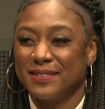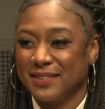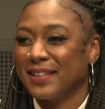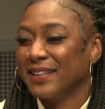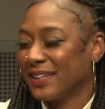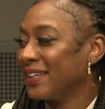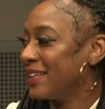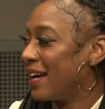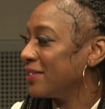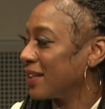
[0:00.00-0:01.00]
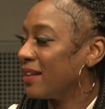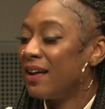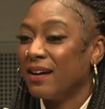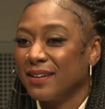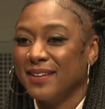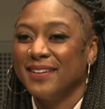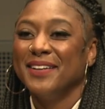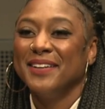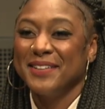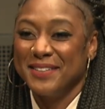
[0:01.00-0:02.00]
clicking down the clock
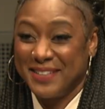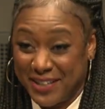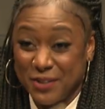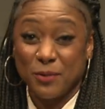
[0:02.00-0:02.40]
to hear